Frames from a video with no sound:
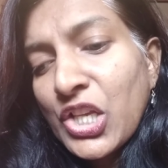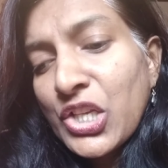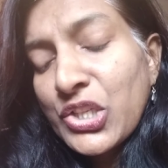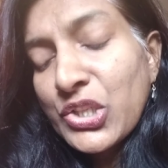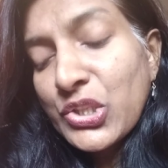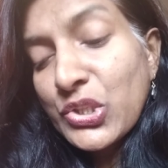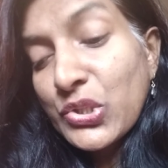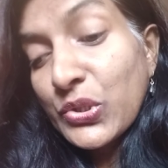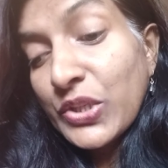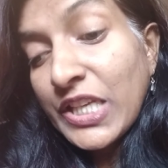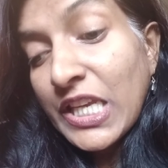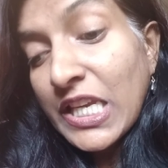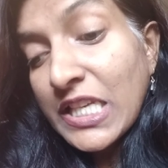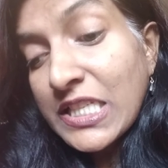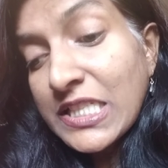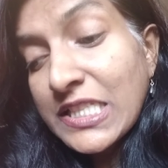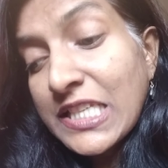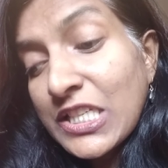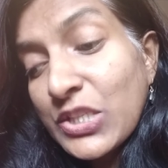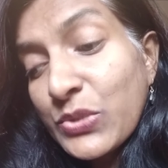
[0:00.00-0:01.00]
So
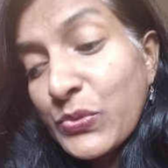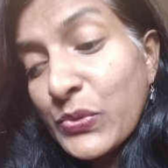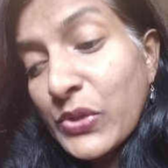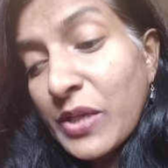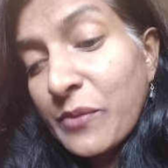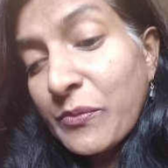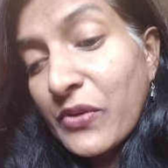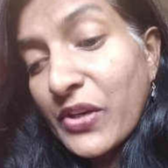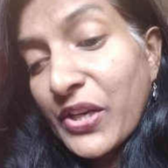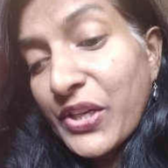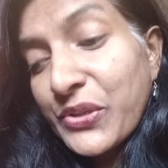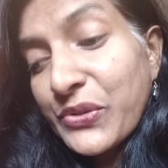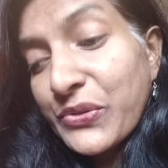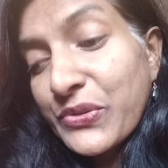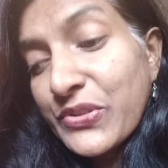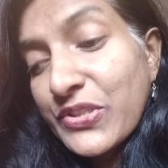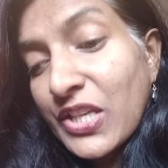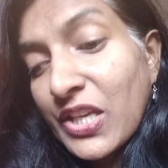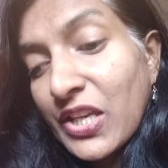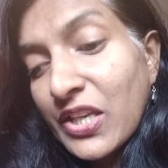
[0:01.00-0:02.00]
yes, that's what I'm trying
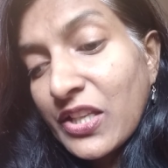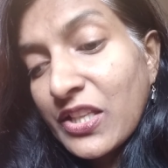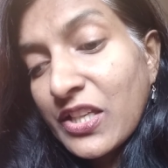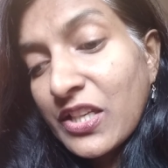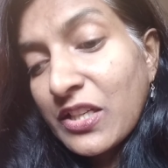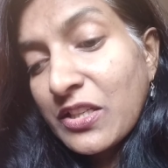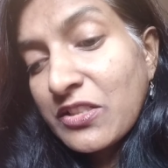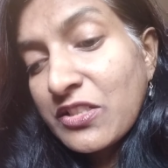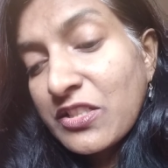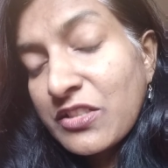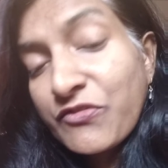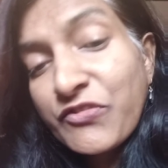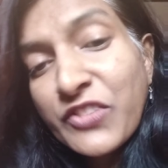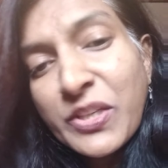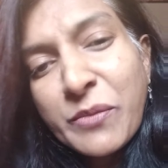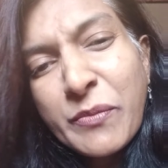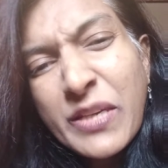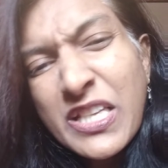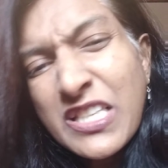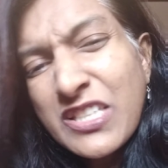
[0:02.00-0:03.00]
to say, that
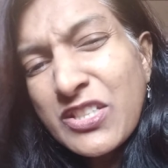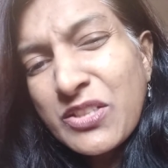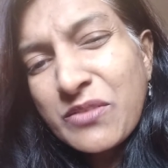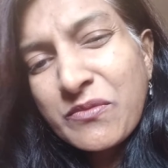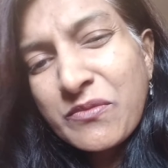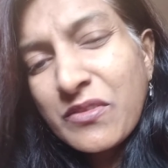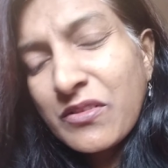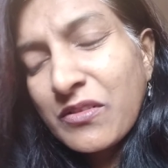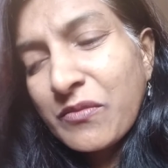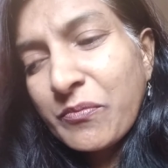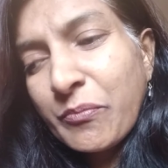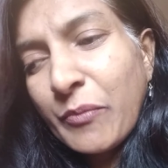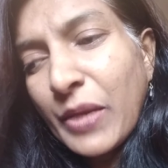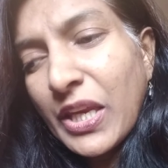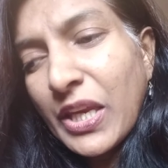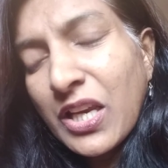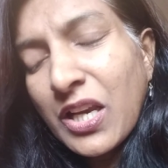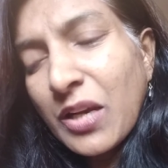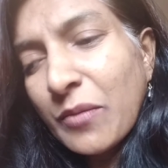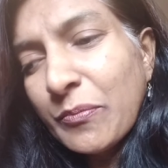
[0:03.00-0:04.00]
females'
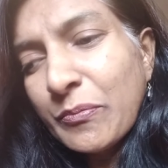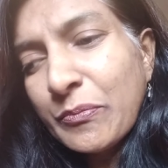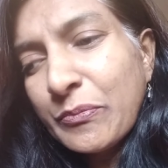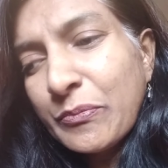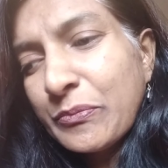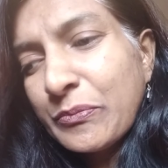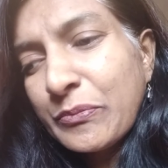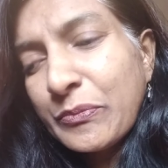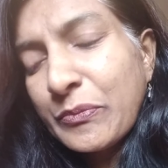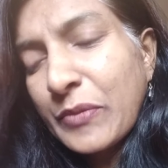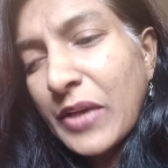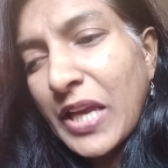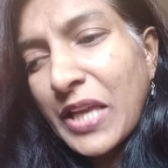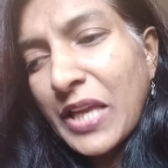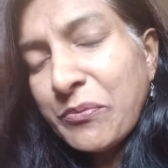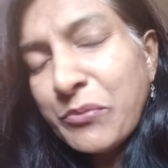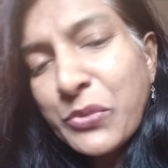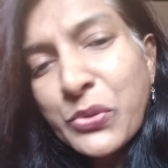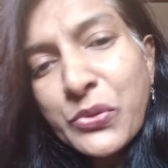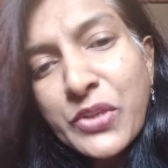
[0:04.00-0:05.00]
makeup
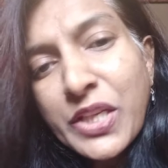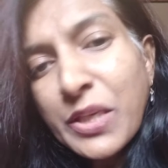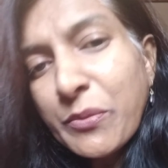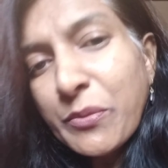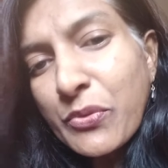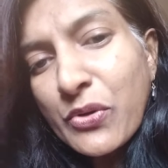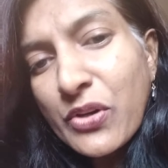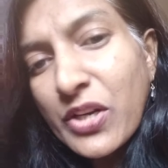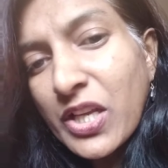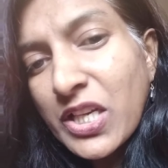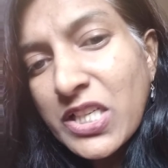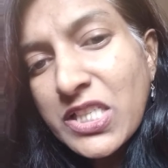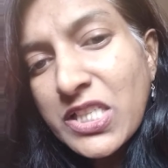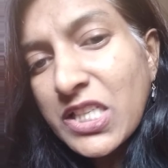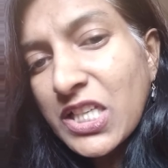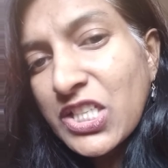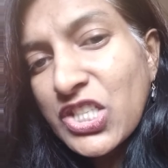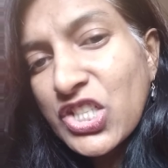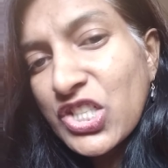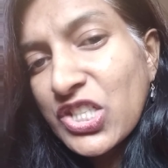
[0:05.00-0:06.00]
and beauty products
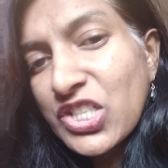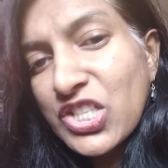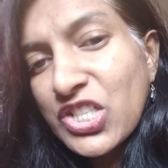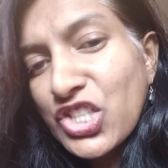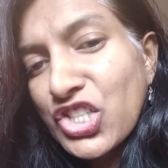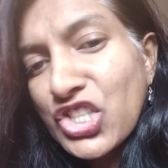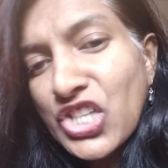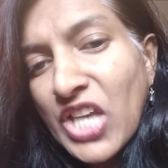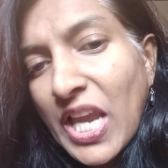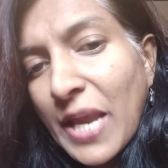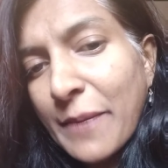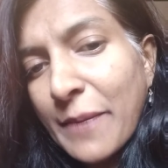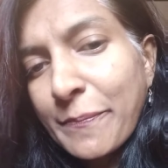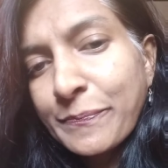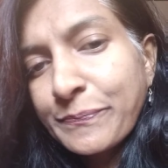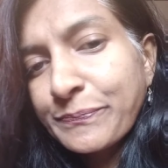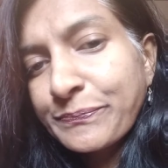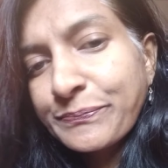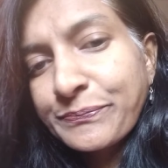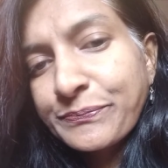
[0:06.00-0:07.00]
are just a sham.
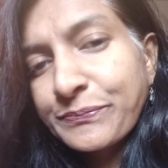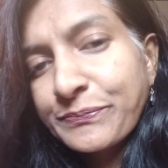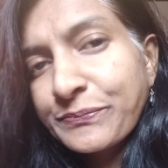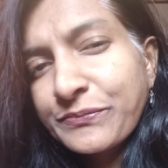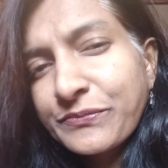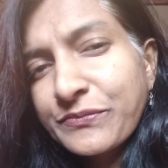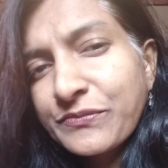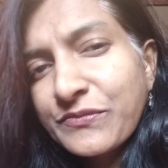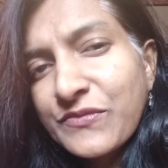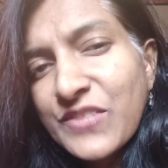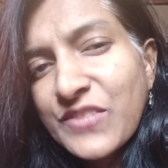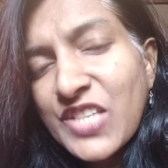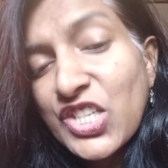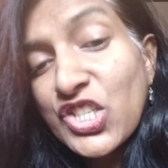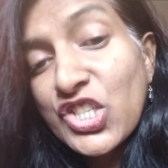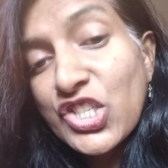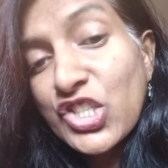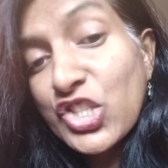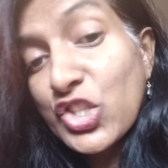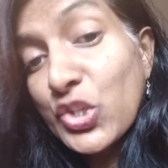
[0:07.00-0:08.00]
They're
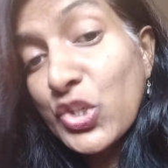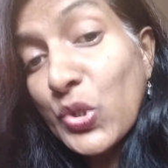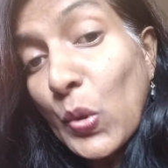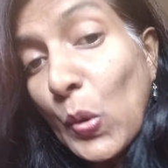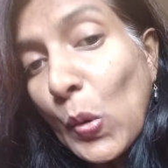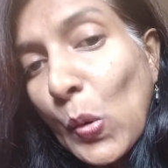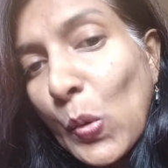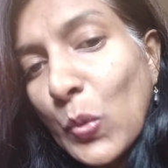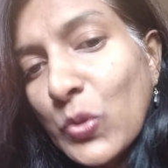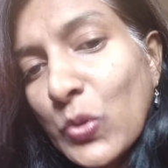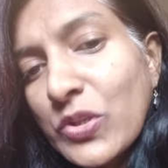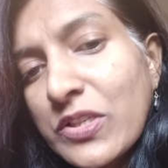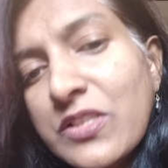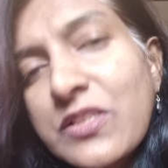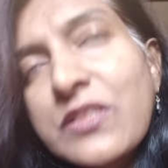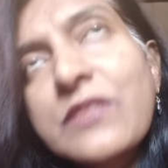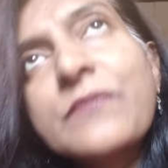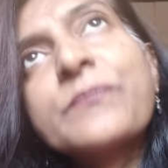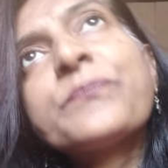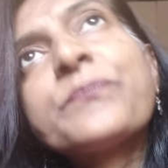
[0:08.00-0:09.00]
just a
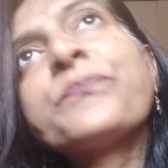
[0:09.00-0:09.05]
hoax.